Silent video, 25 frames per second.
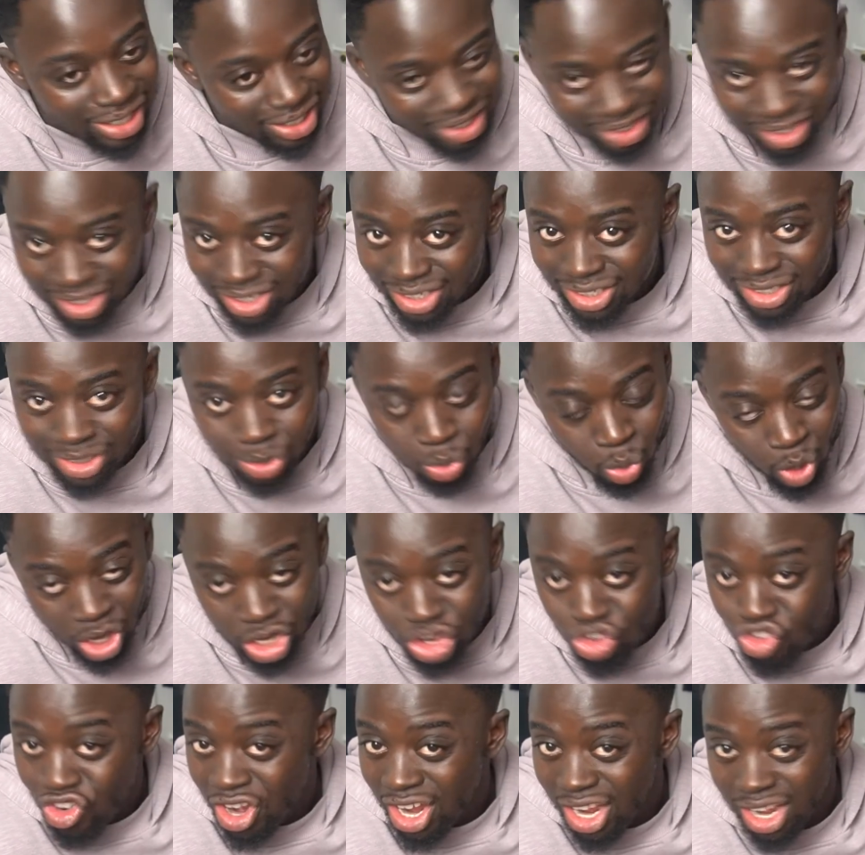because
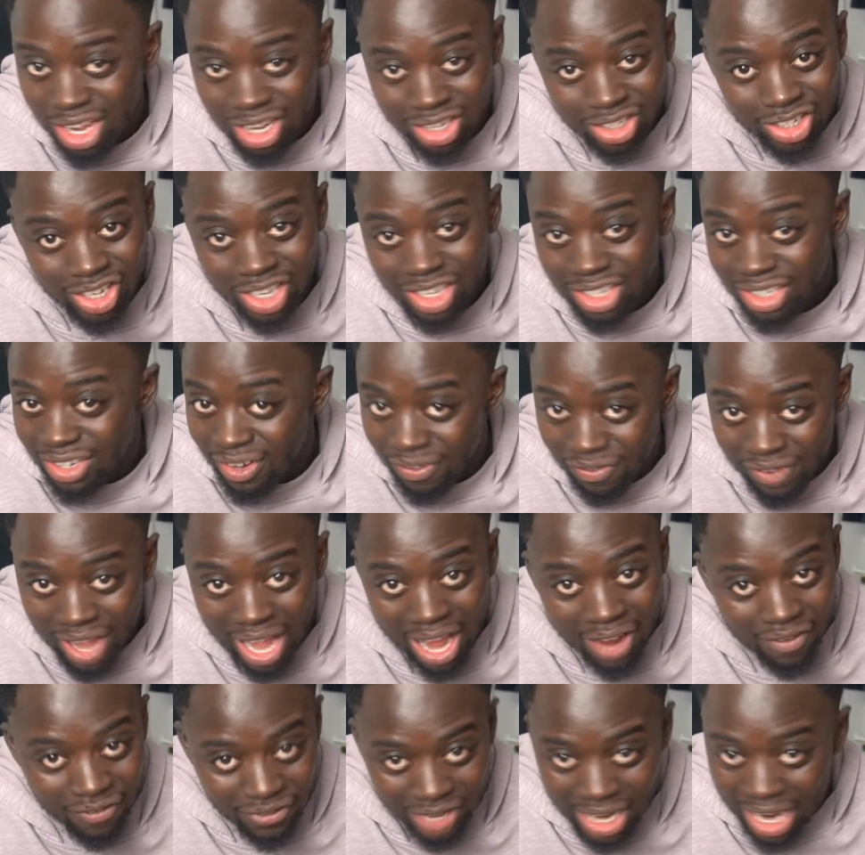one drink can turn into
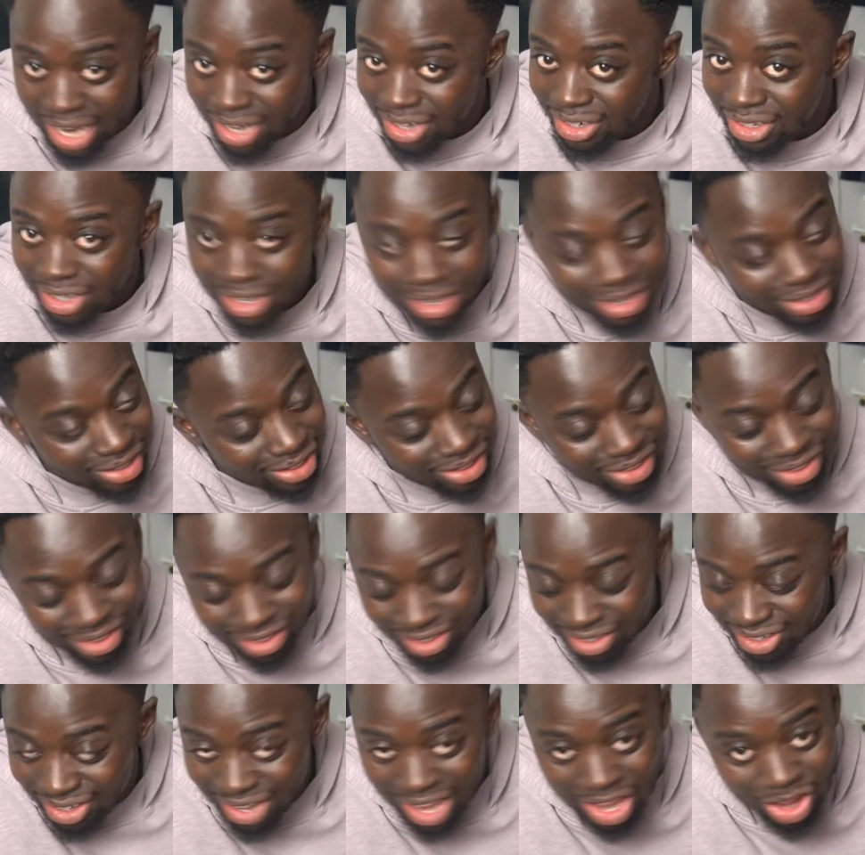5, 10, and
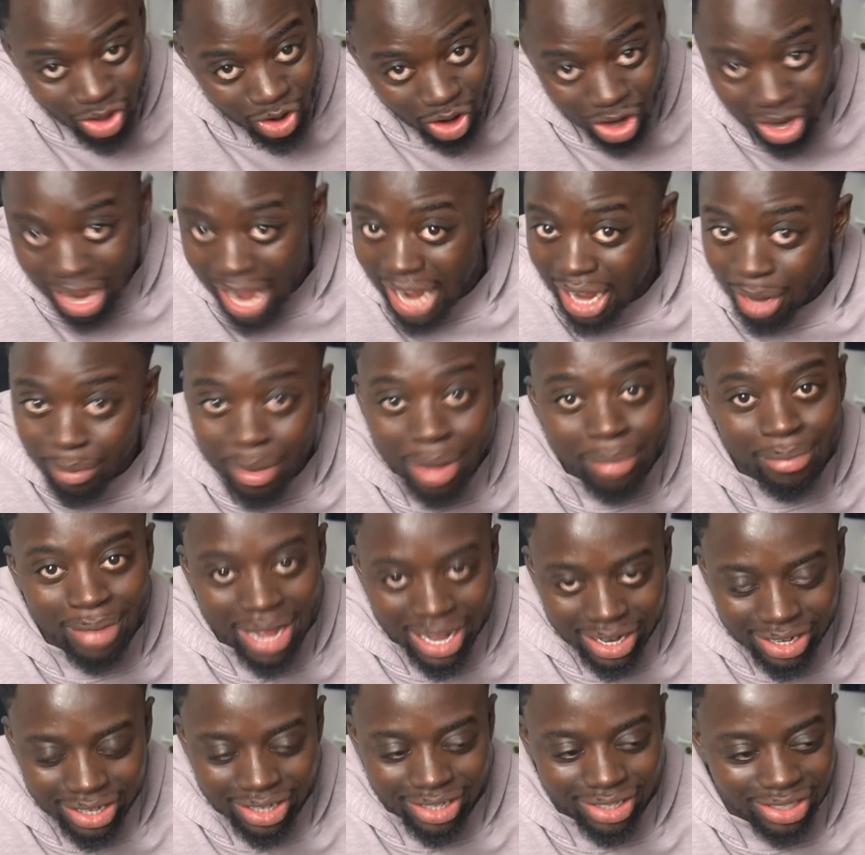then you're going a bit
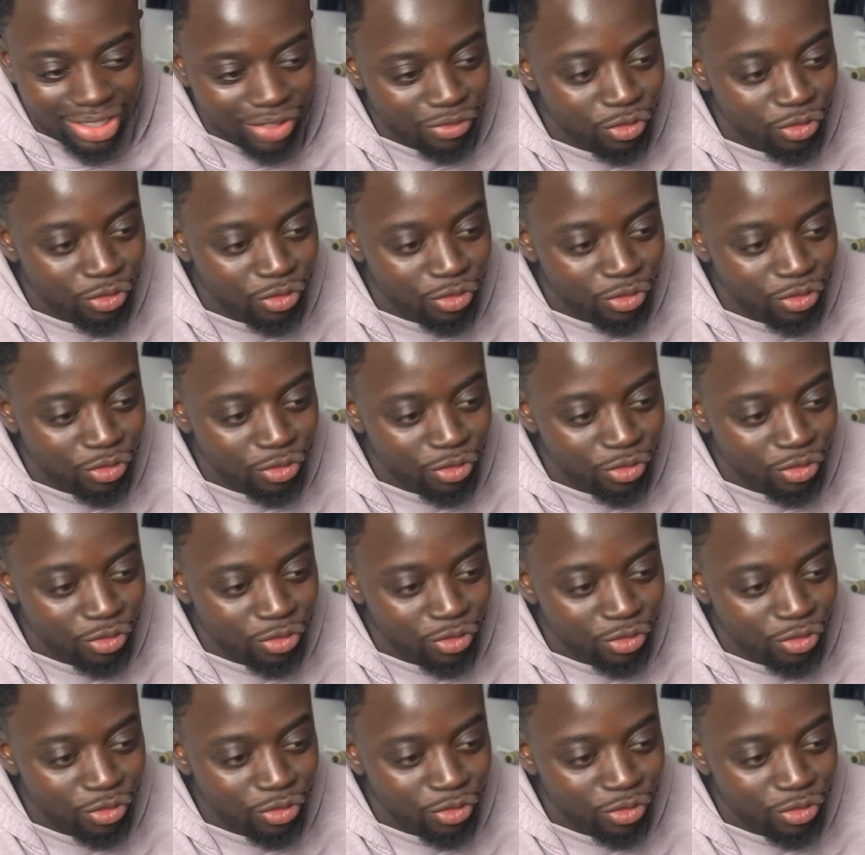mad, innit?